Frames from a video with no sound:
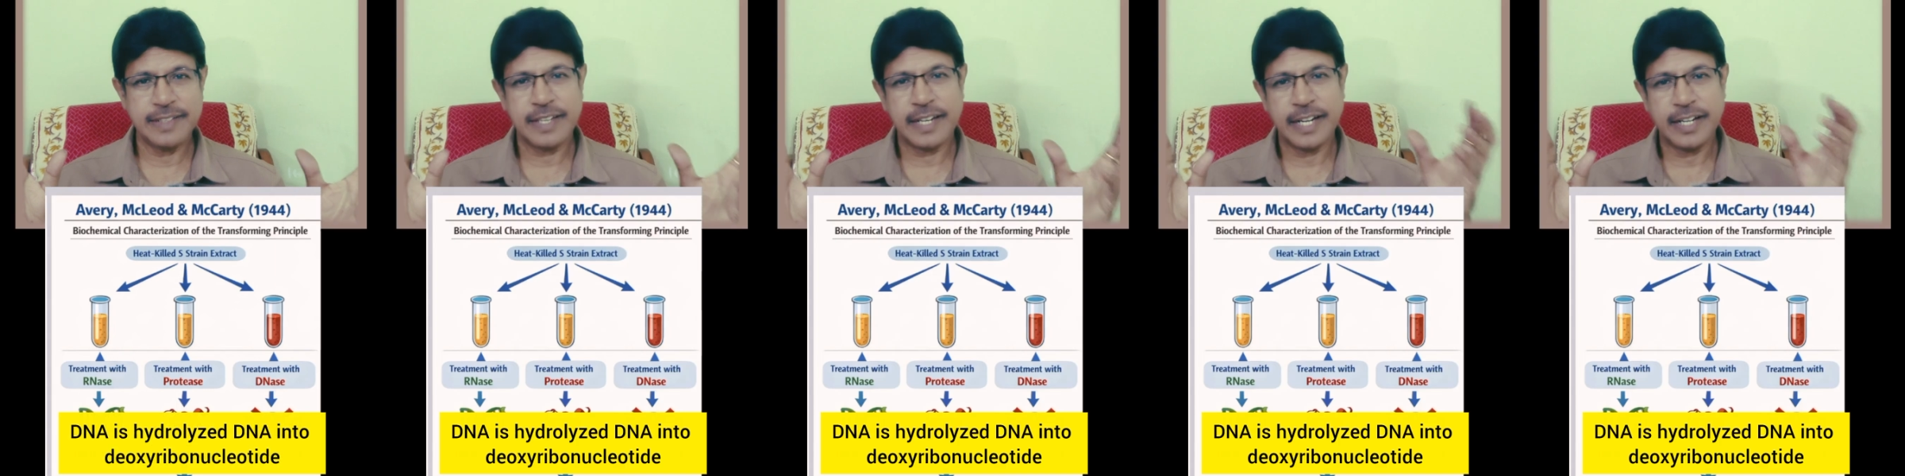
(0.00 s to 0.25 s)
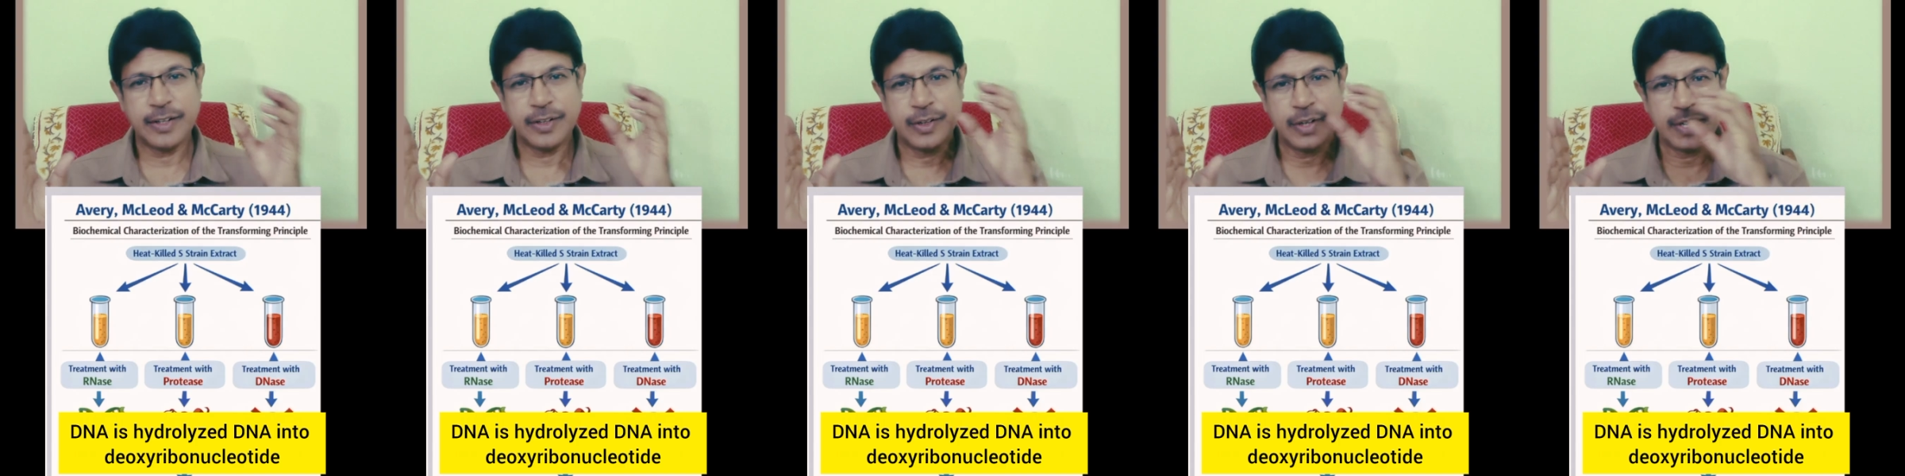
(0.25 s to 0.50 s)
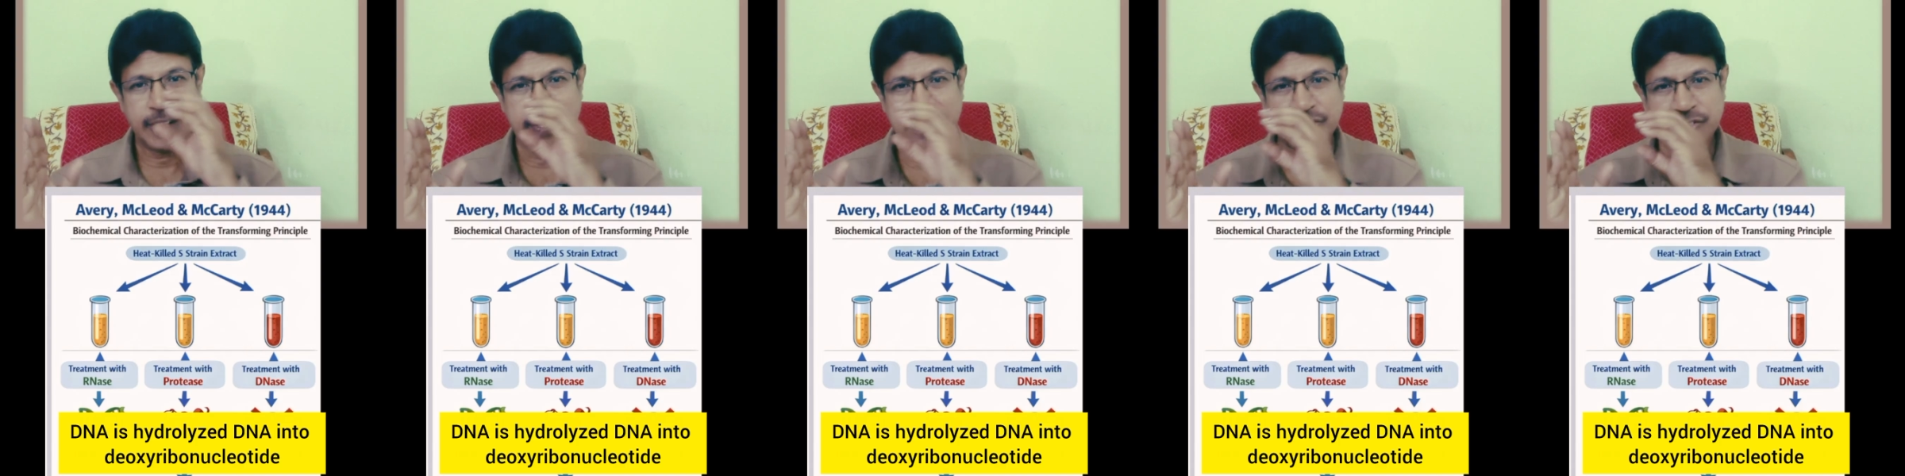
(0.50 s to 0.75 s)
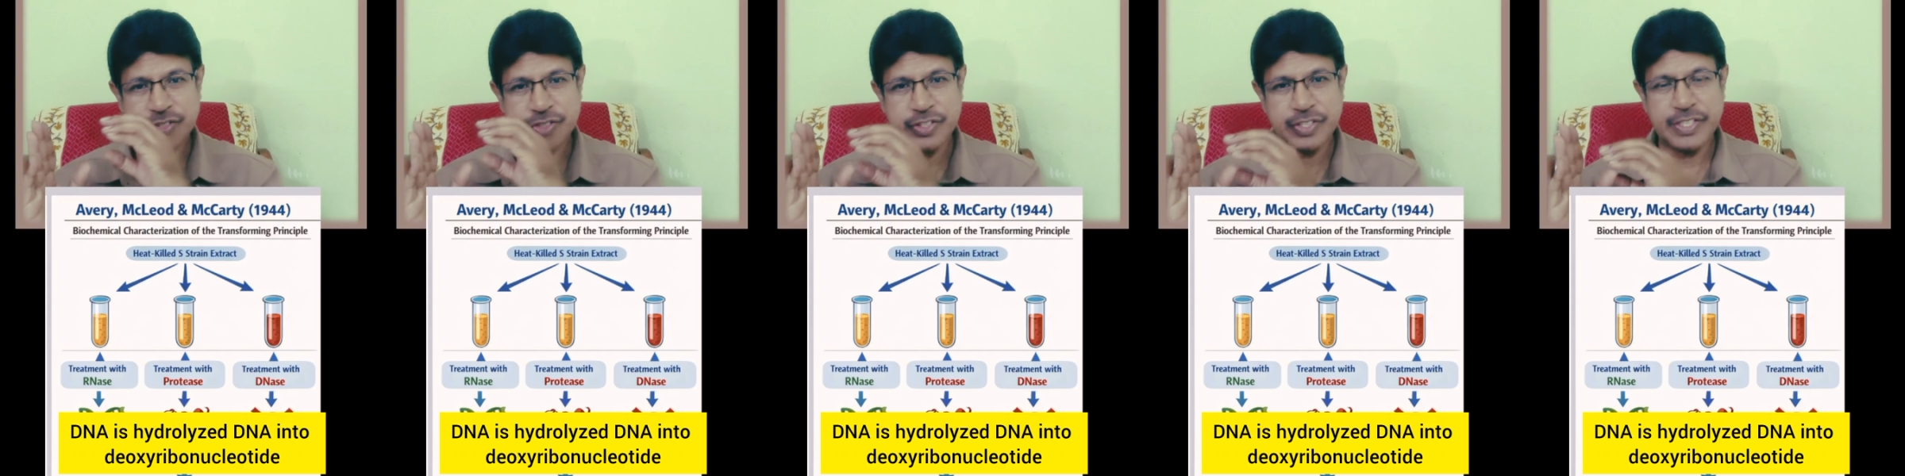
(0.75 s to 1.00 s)

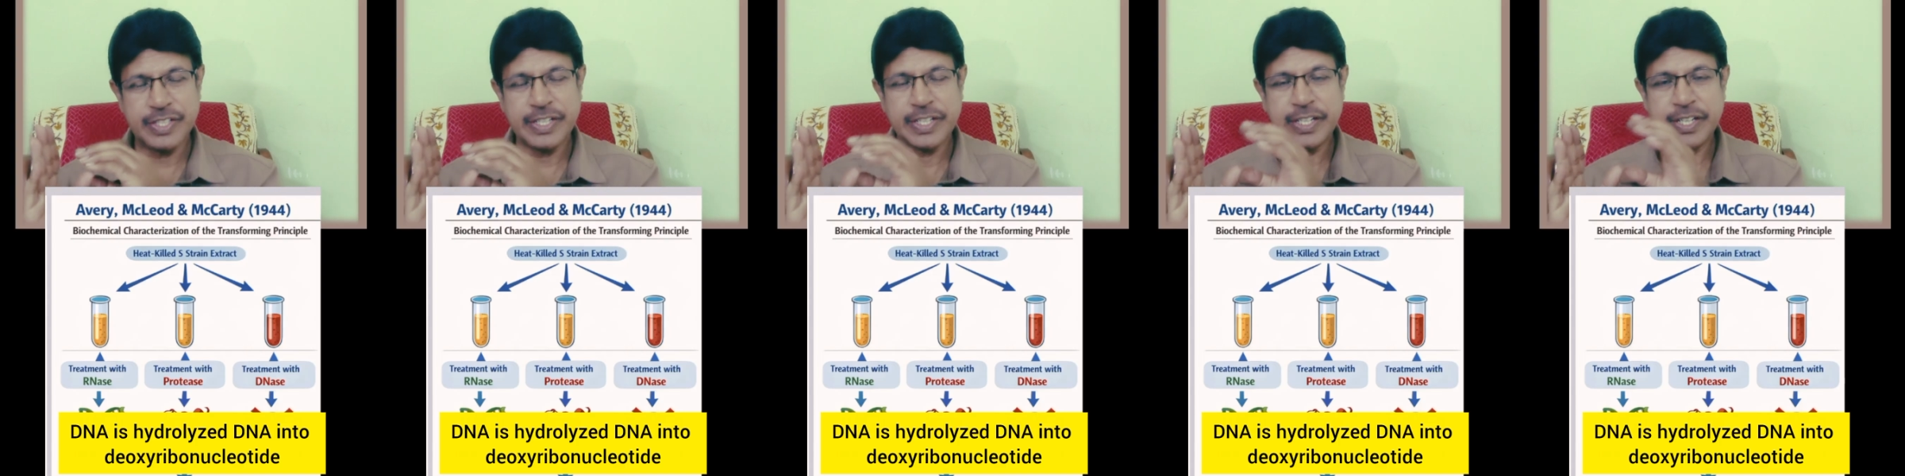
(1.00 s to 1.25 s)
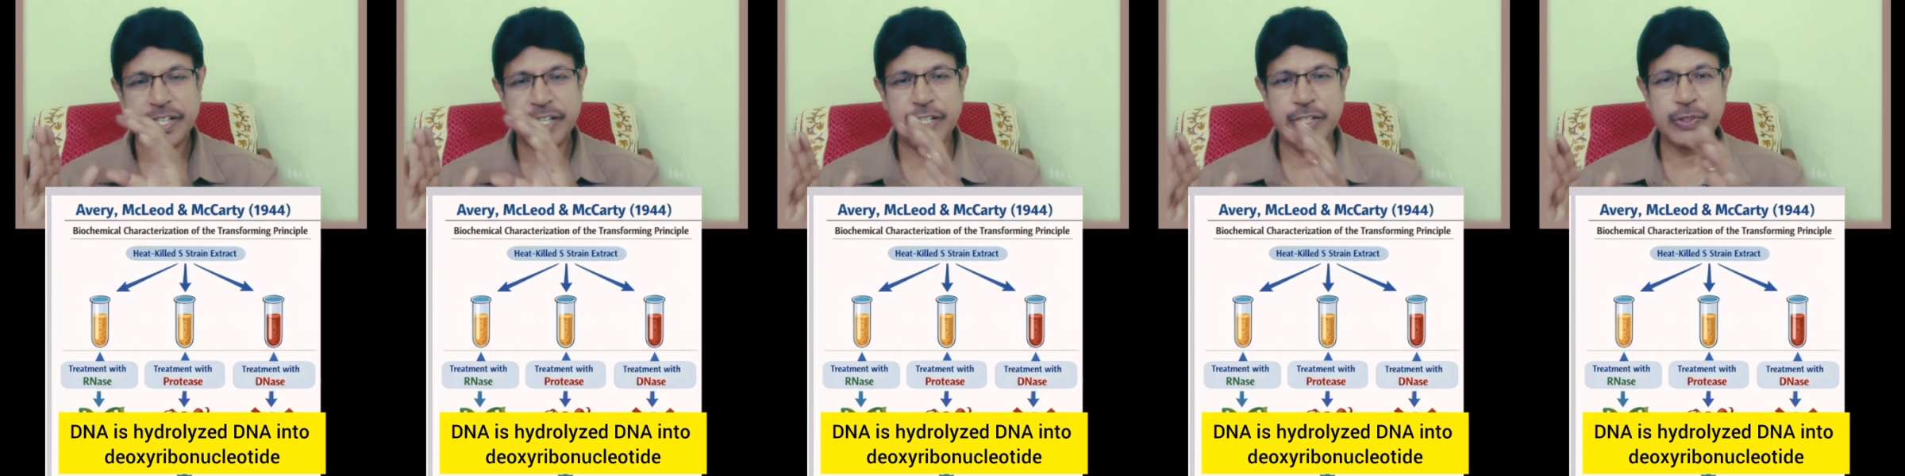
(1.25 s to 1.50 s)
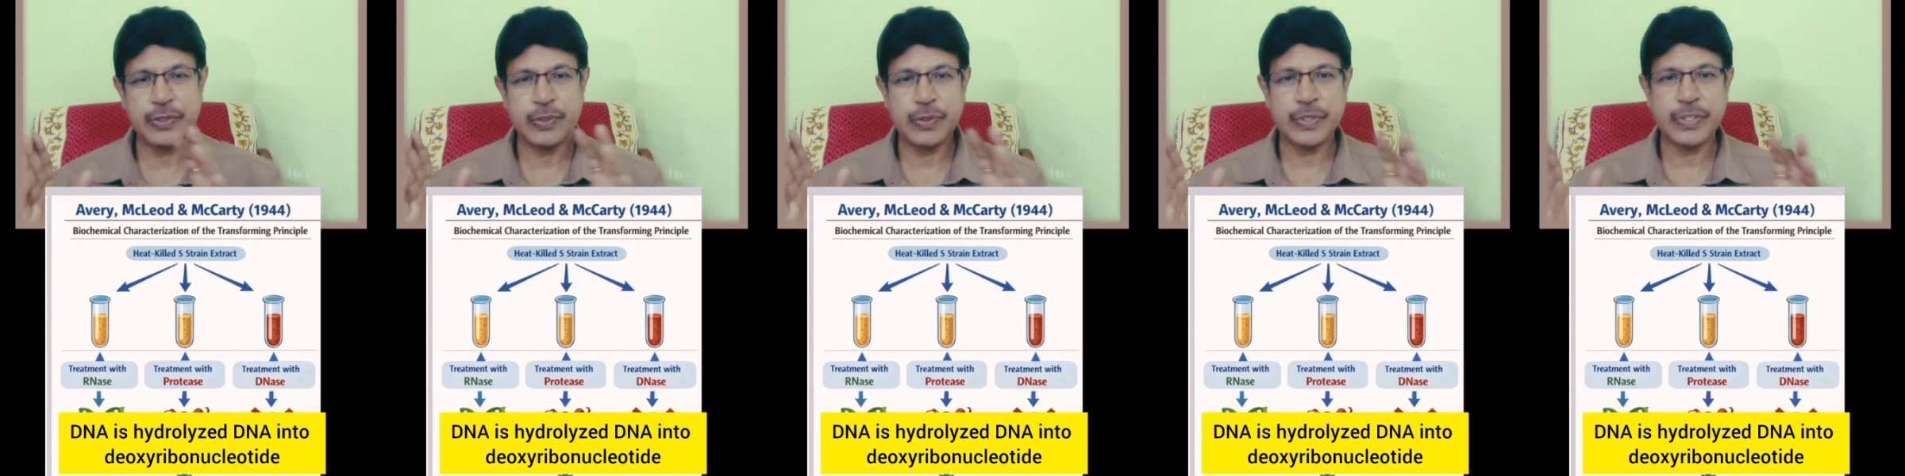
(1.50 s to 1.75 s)
hydrolyzed DNA into